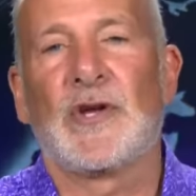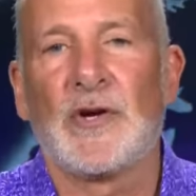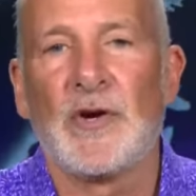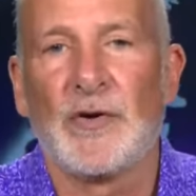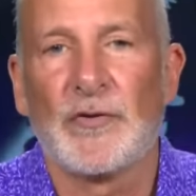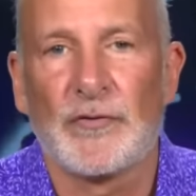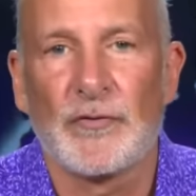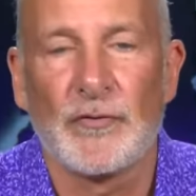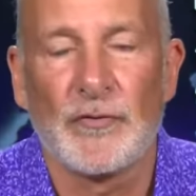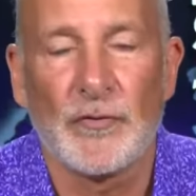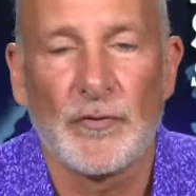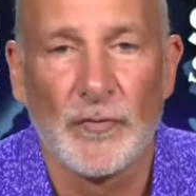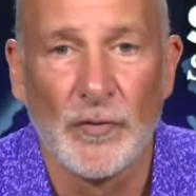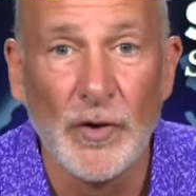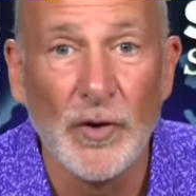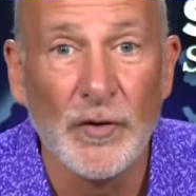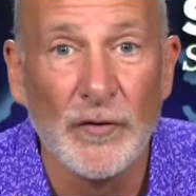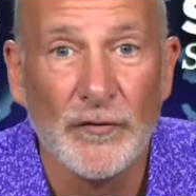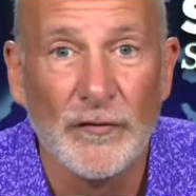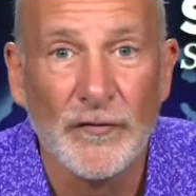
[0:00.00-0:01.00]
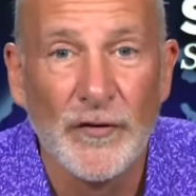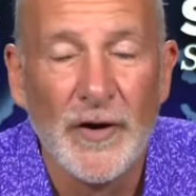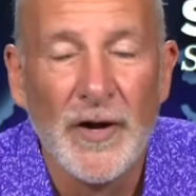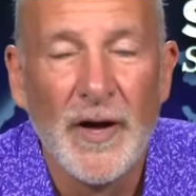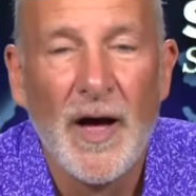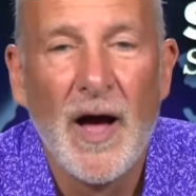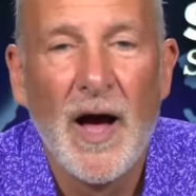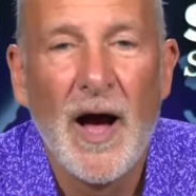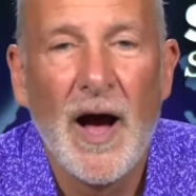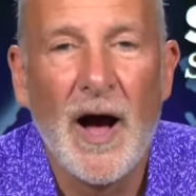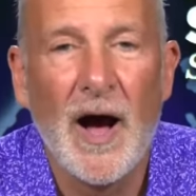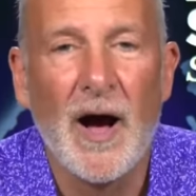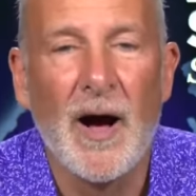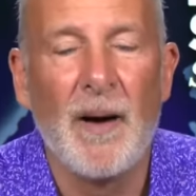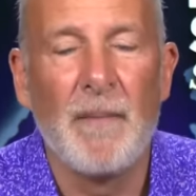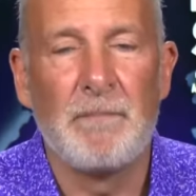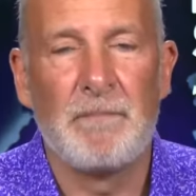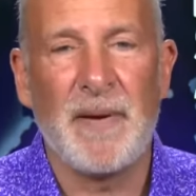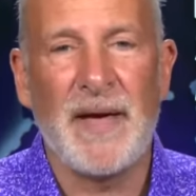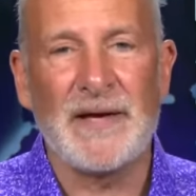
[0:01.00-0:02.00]
to go through the roof
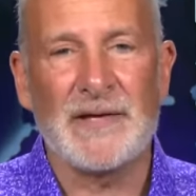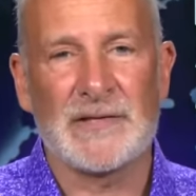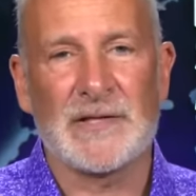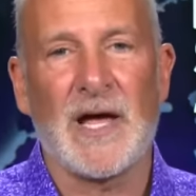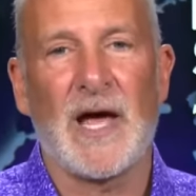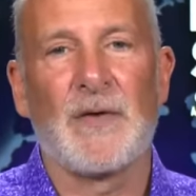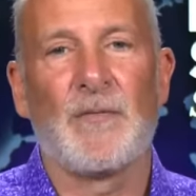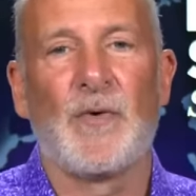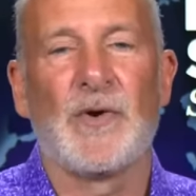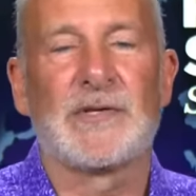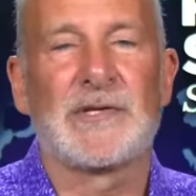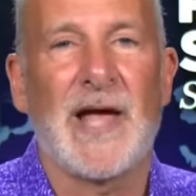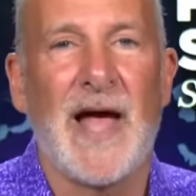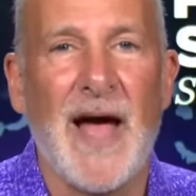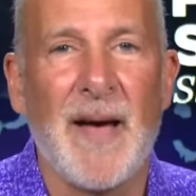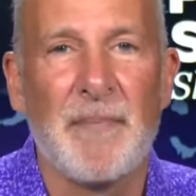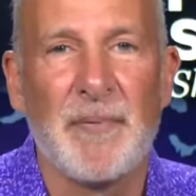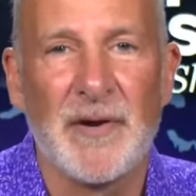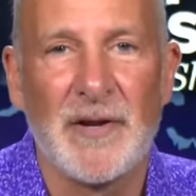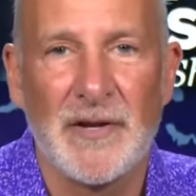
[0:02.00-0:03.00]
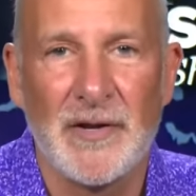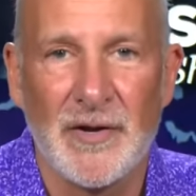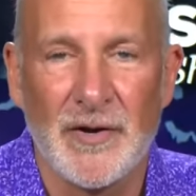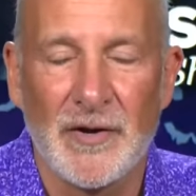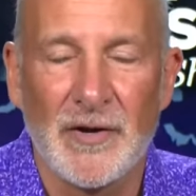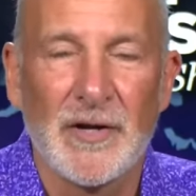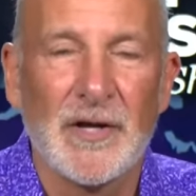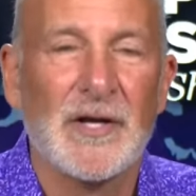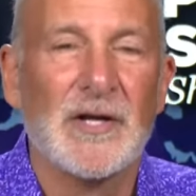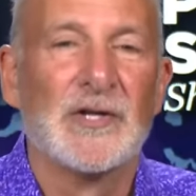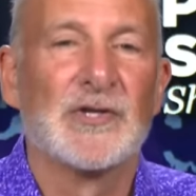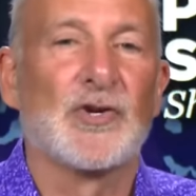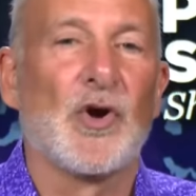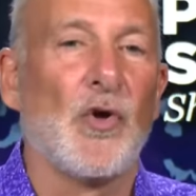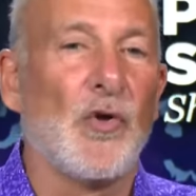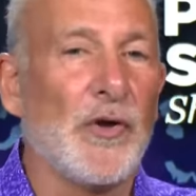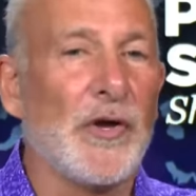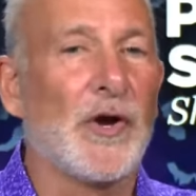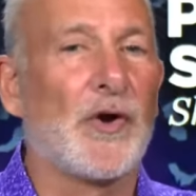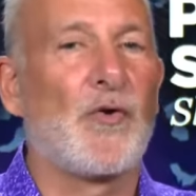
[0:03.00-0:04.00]
uh, based on what's happening here. It's
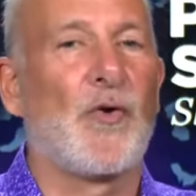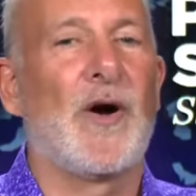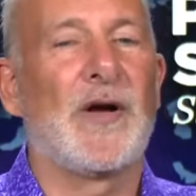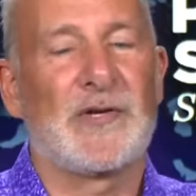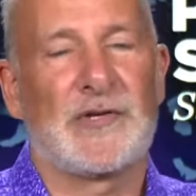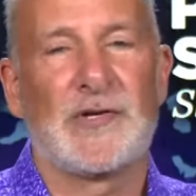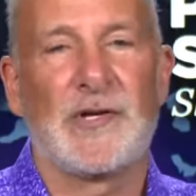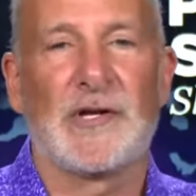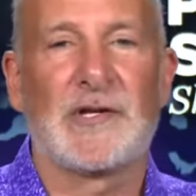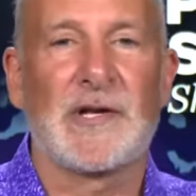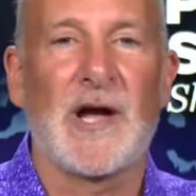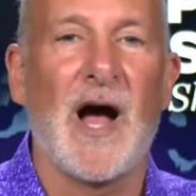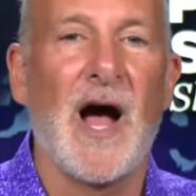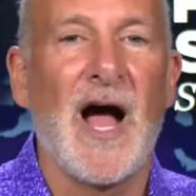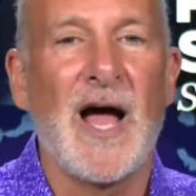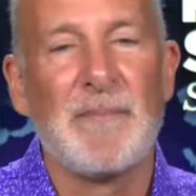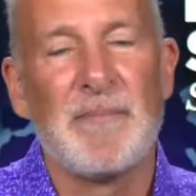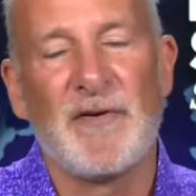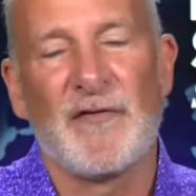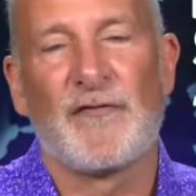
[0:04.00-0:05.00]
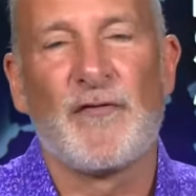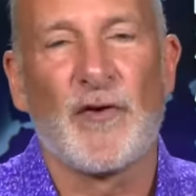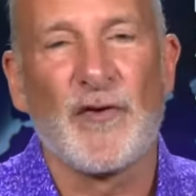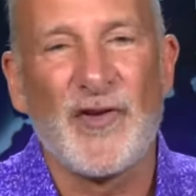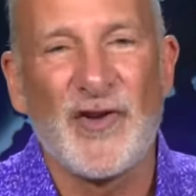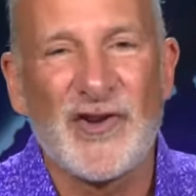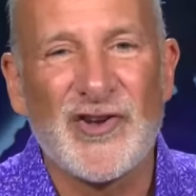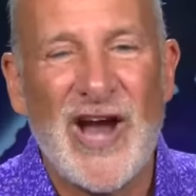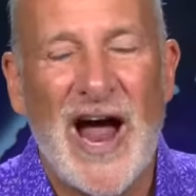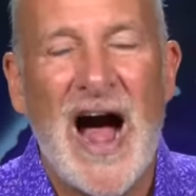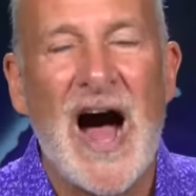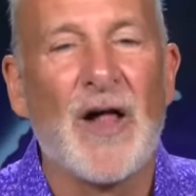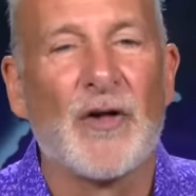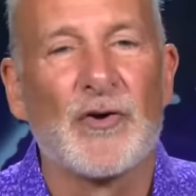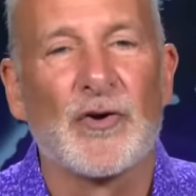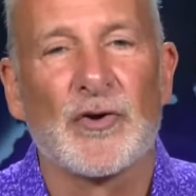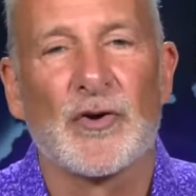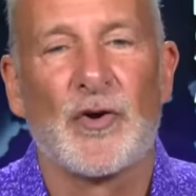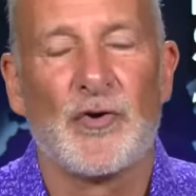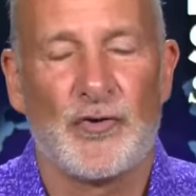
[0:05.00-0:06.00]
only a question of time before the
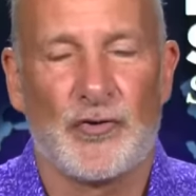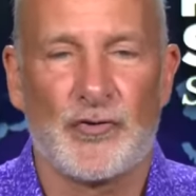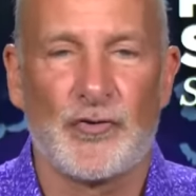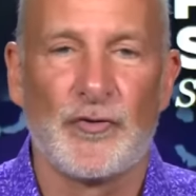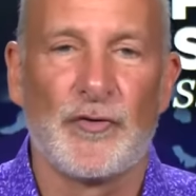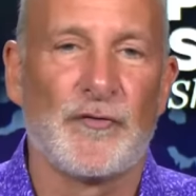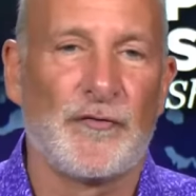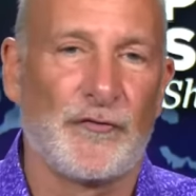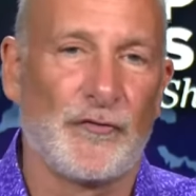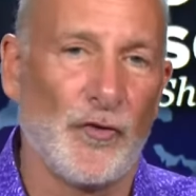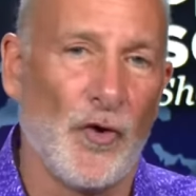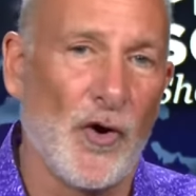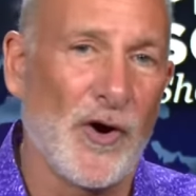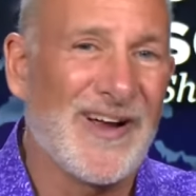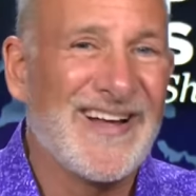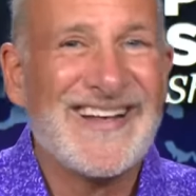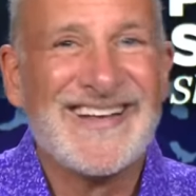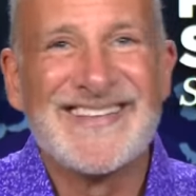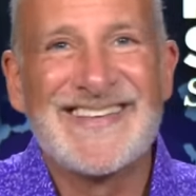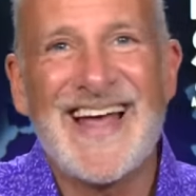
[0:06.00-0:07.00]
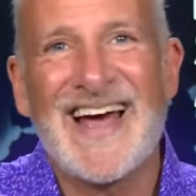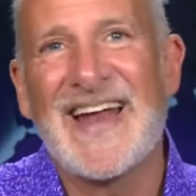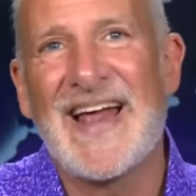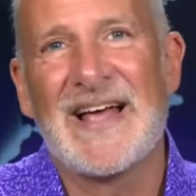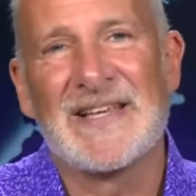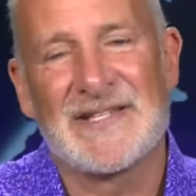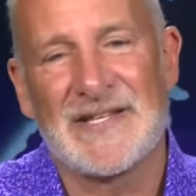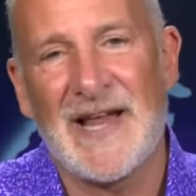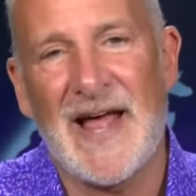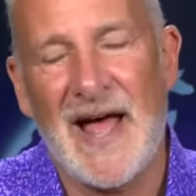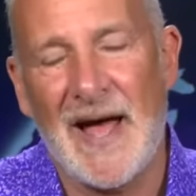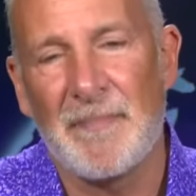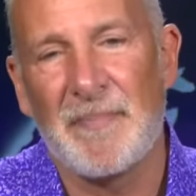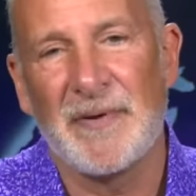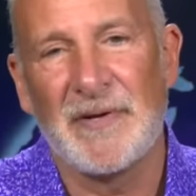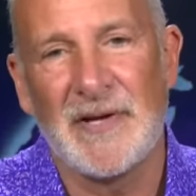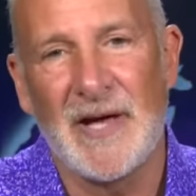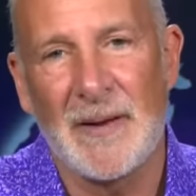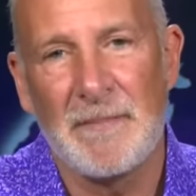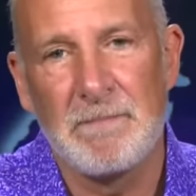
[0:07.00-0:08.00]
dollar goes through the floor. That hasn't
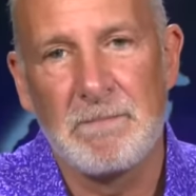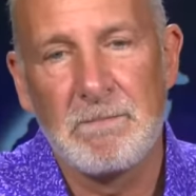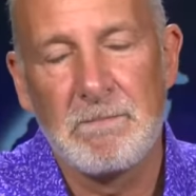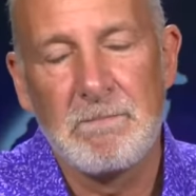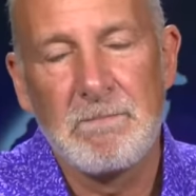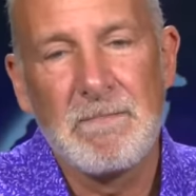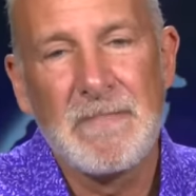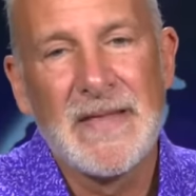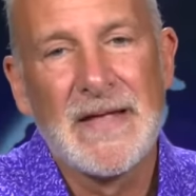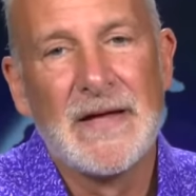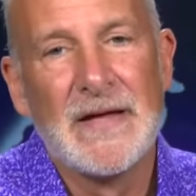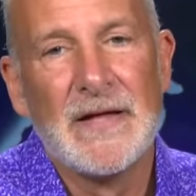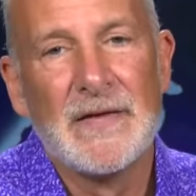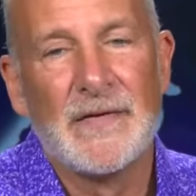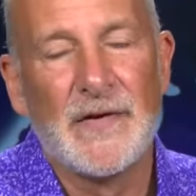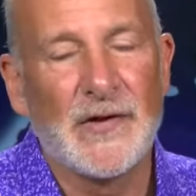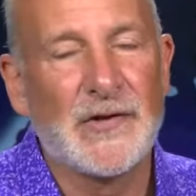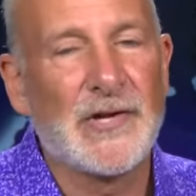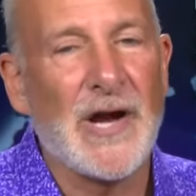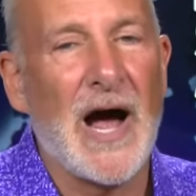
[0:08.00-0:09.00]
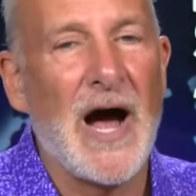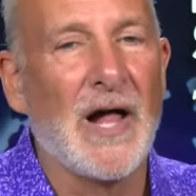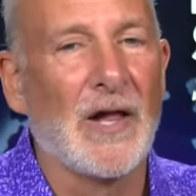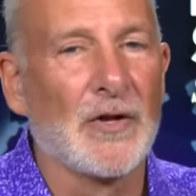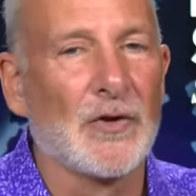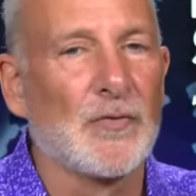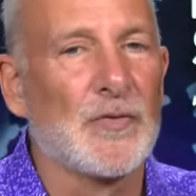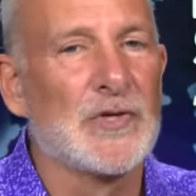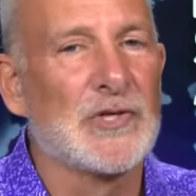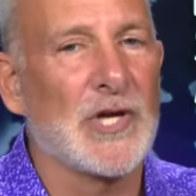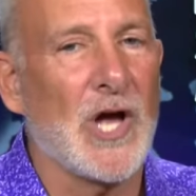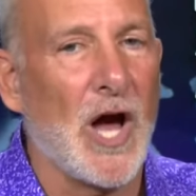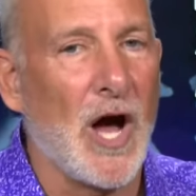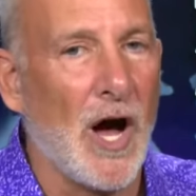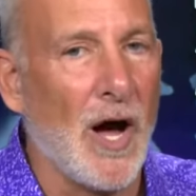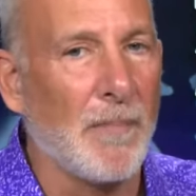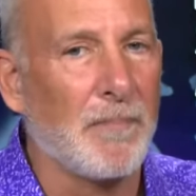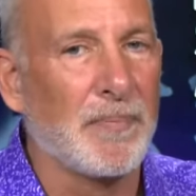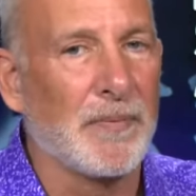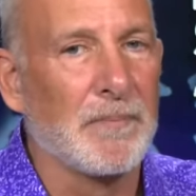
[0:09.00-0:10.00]
happened yet. The dollar was
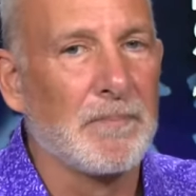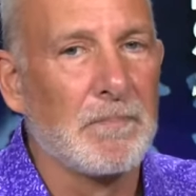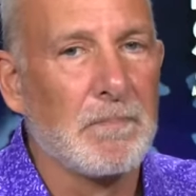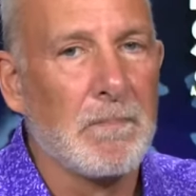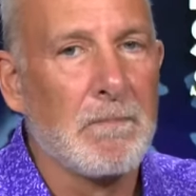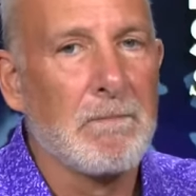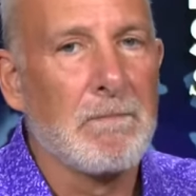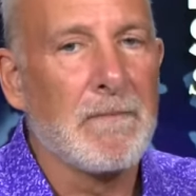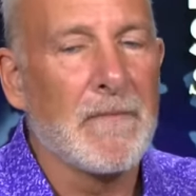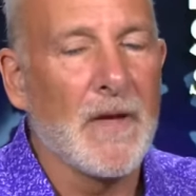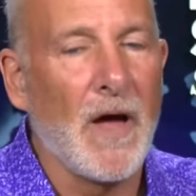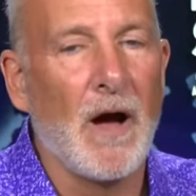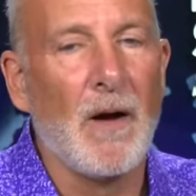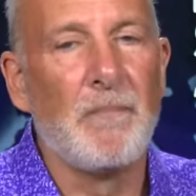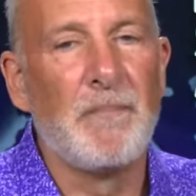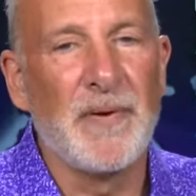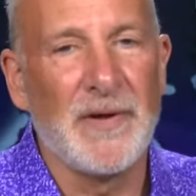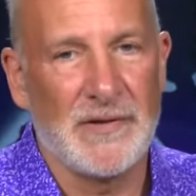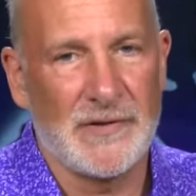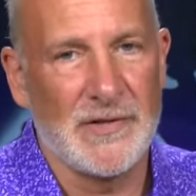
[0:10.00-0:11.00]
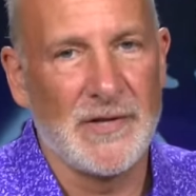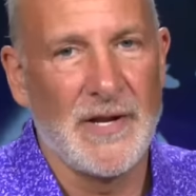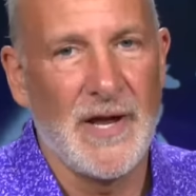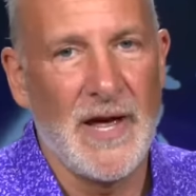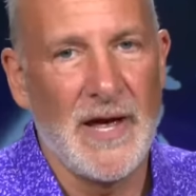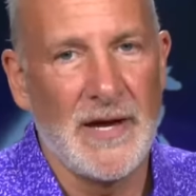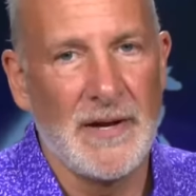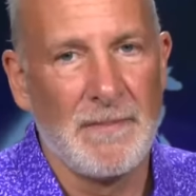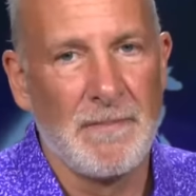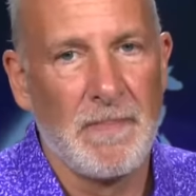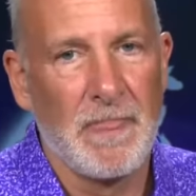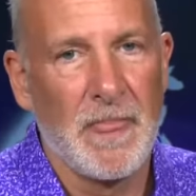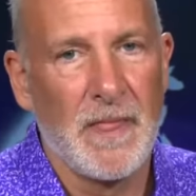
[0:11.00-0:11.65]
up a bit today.